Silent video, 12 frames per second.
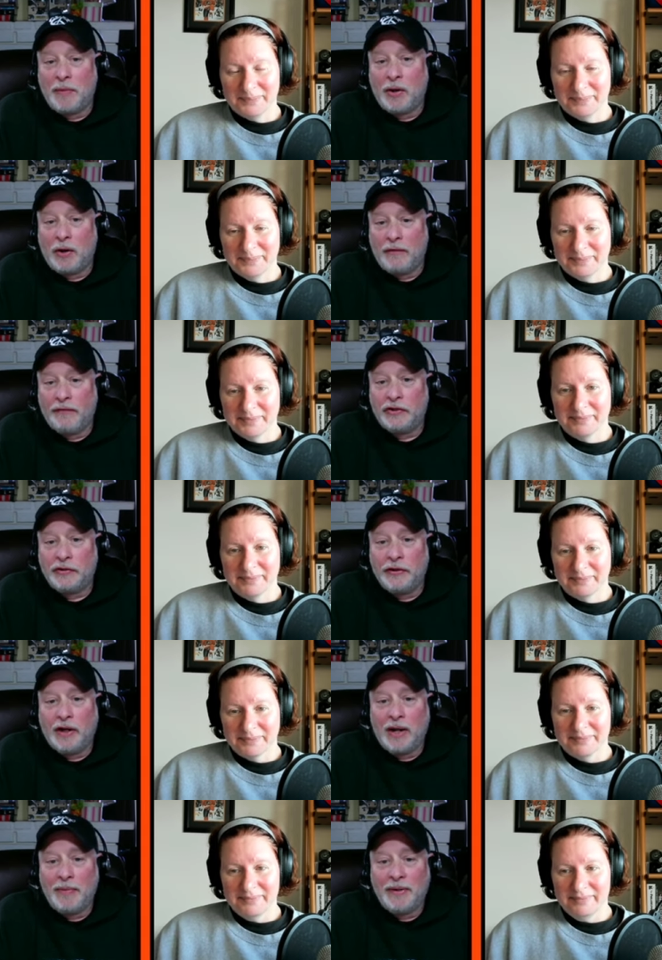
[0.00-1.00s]
Speaker 1: be artificially
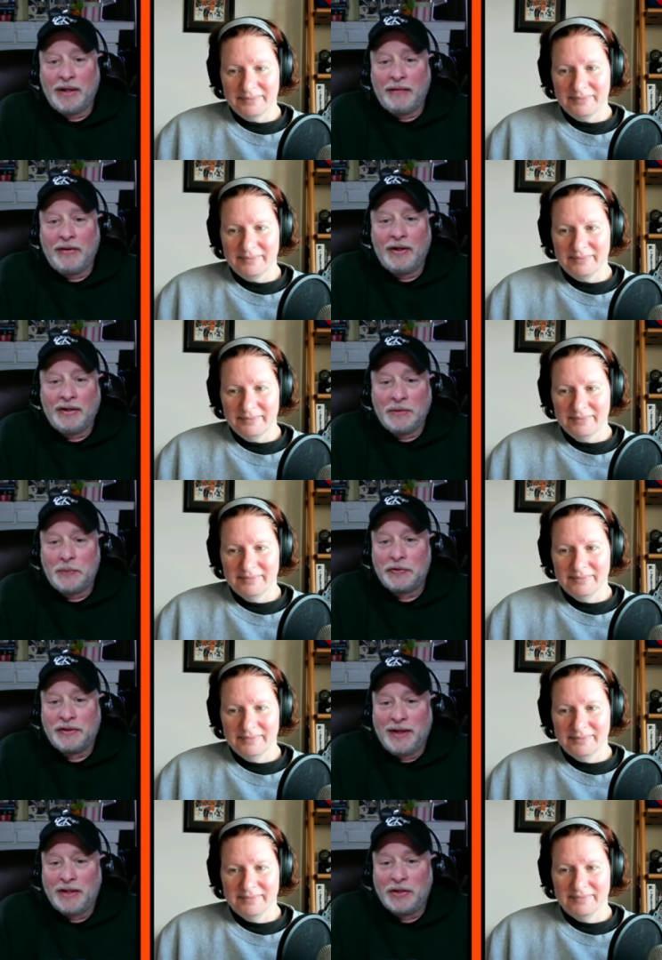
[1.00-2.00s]
high, but even at this
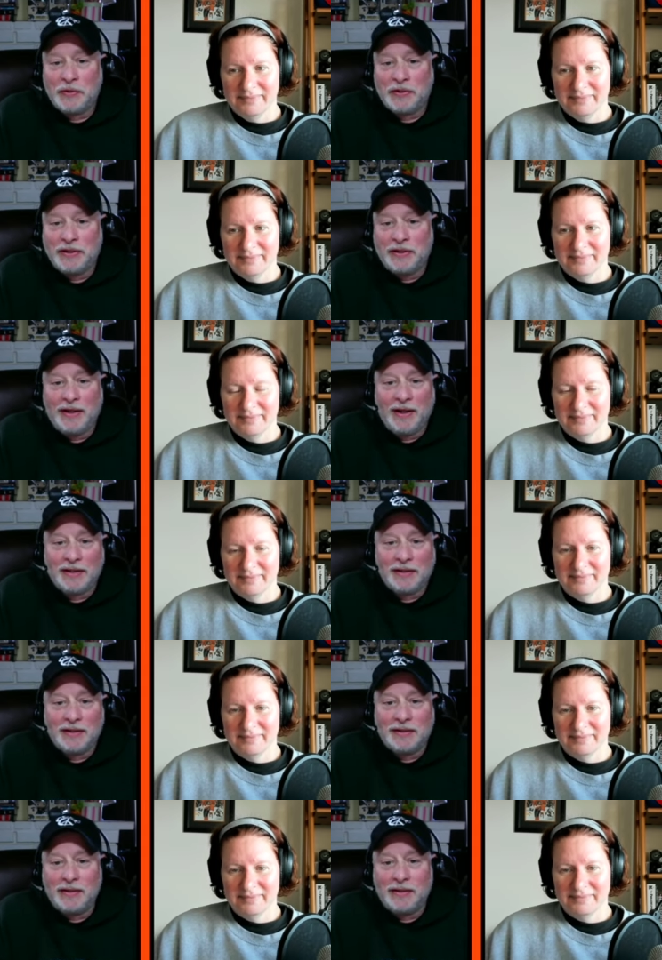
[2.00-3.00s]
percentage, what's he going to get?
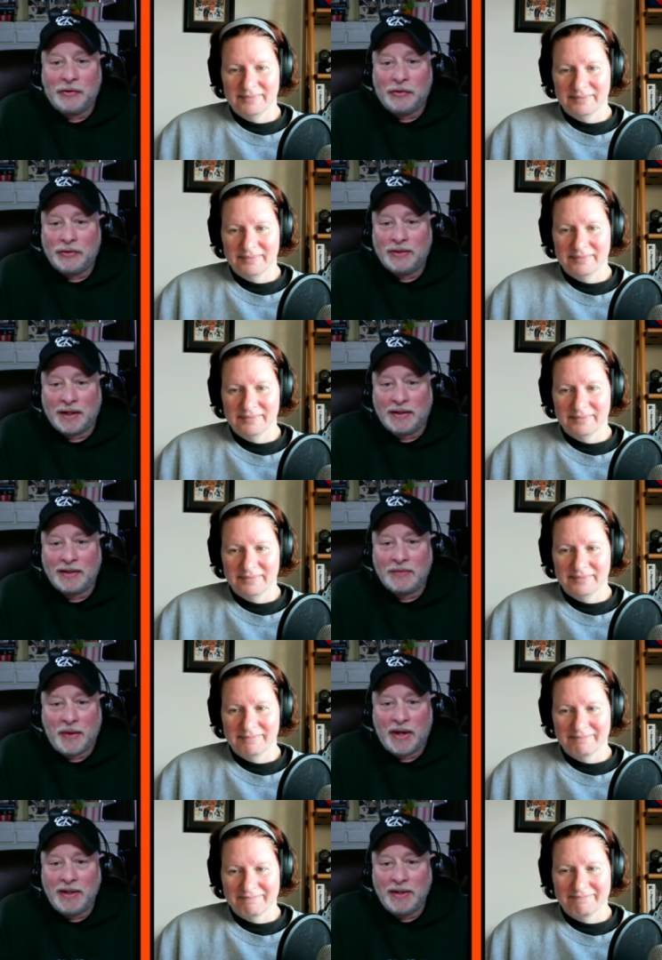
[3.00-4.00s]
16 goals at this
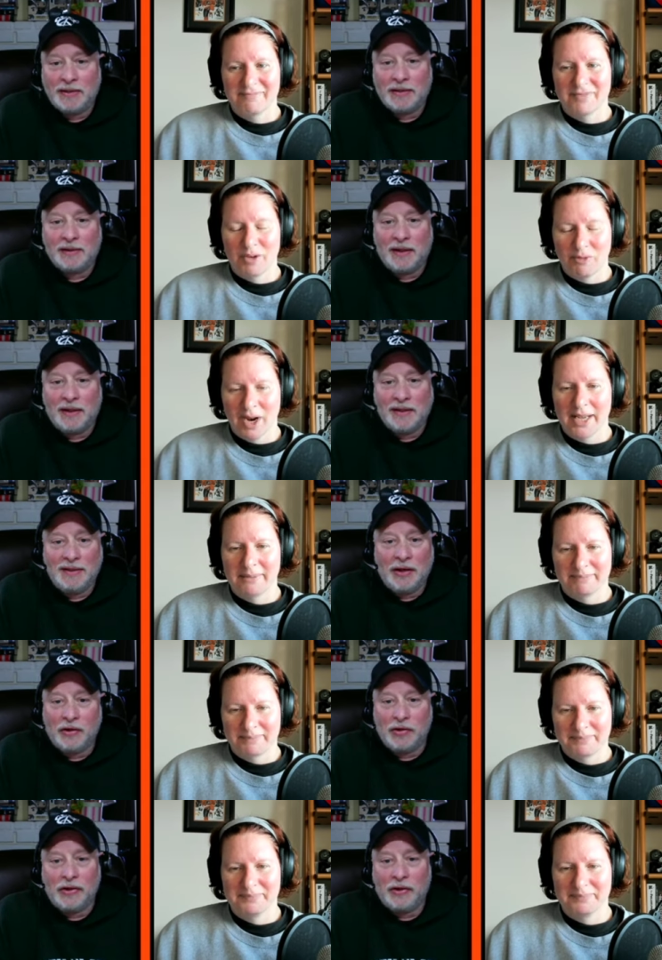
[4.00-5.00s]
pace? Like, that's right. not
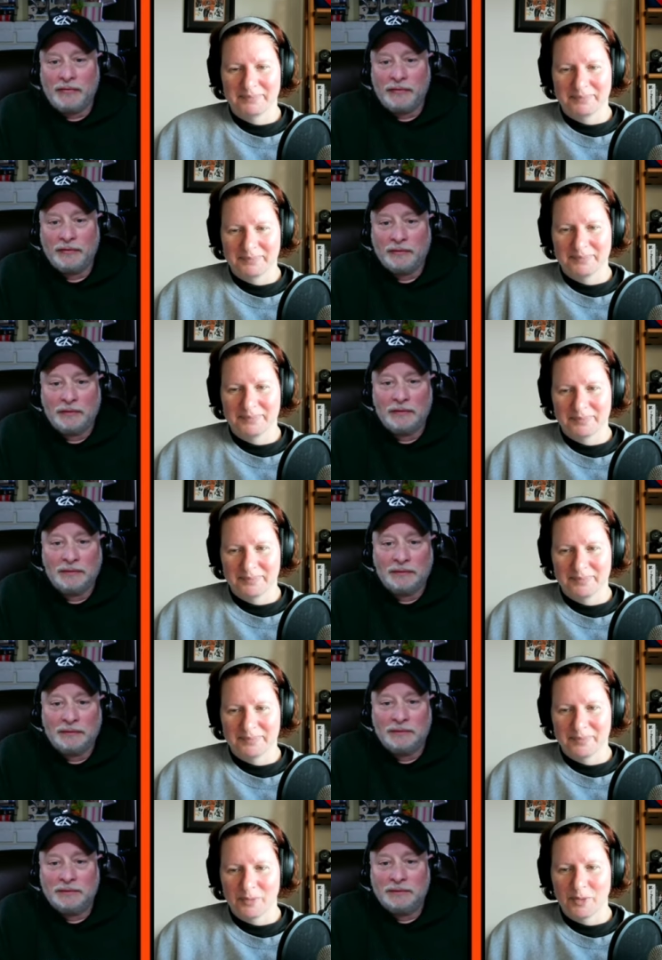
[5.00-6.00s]
good enough.
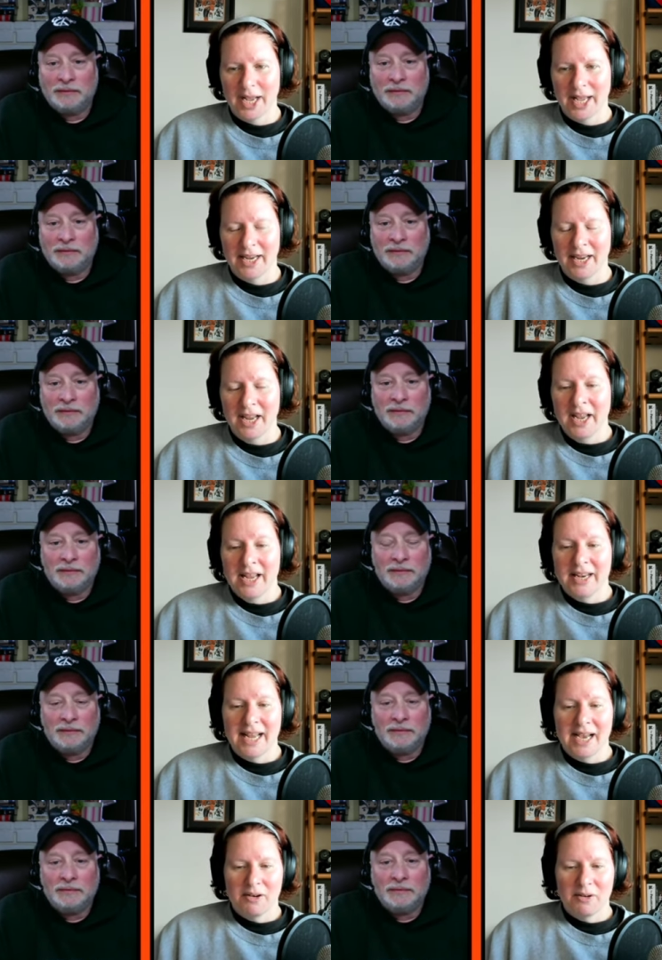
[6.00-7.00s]
Speaker 2: Right.
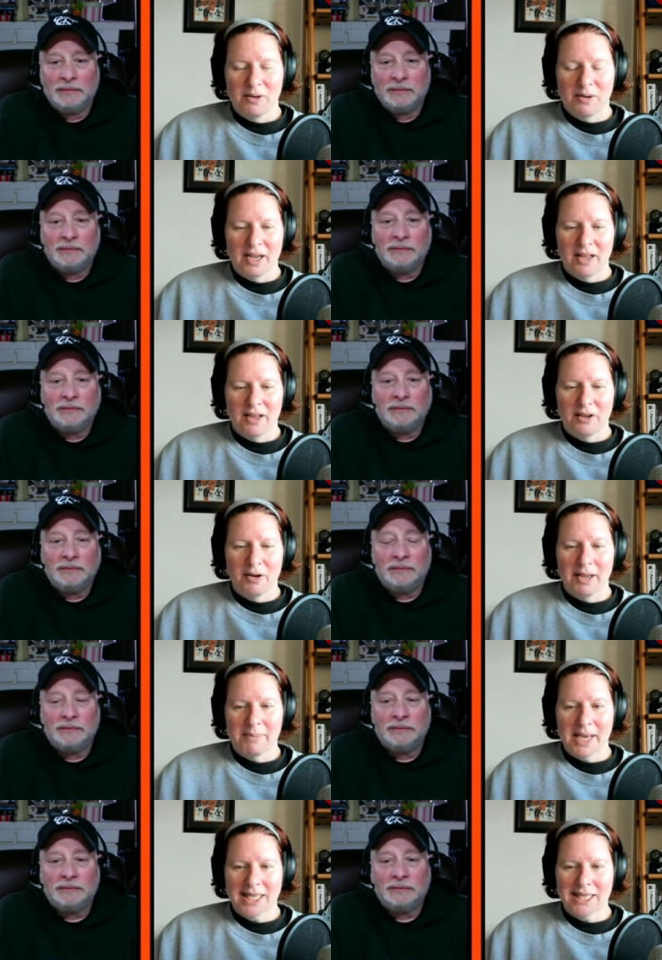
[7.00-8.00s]
Now, uh,
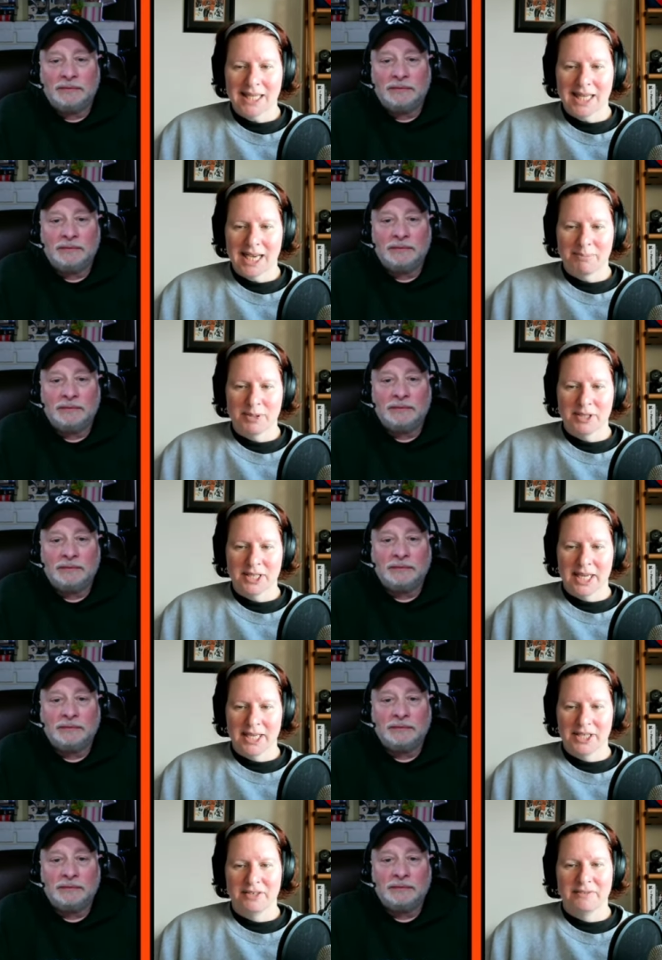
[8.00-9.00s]
going back to that
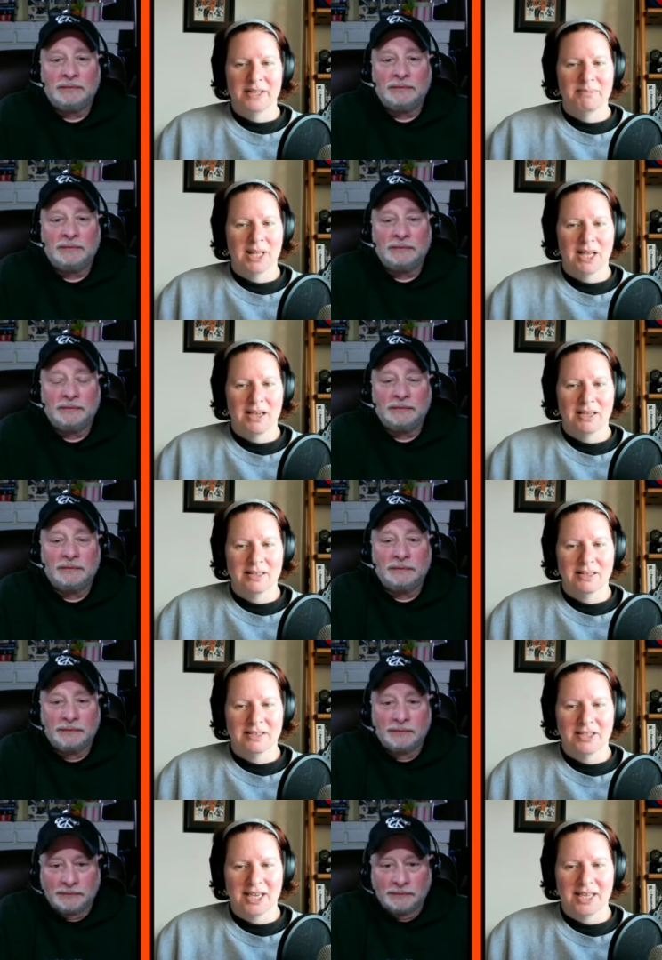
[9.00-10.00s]
percentage of unblocked
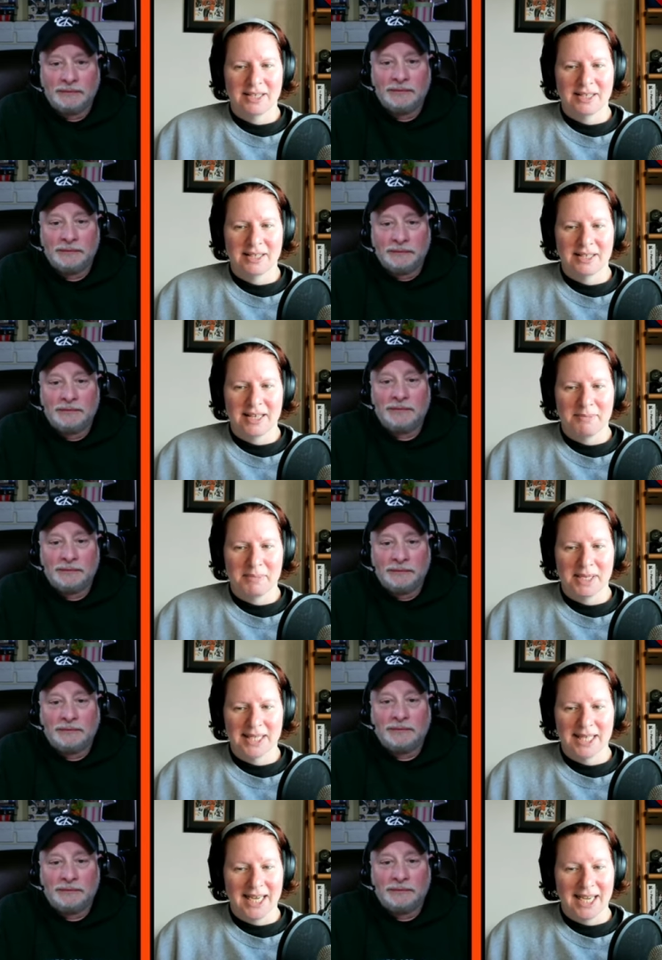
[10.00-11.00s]
shots that
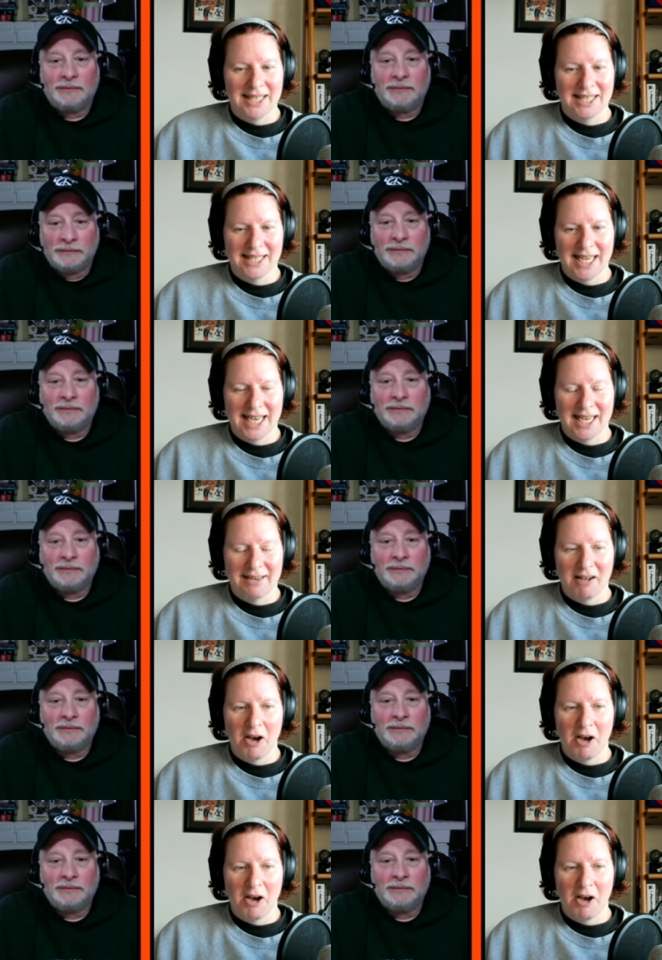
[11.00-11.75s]
miss the net stat,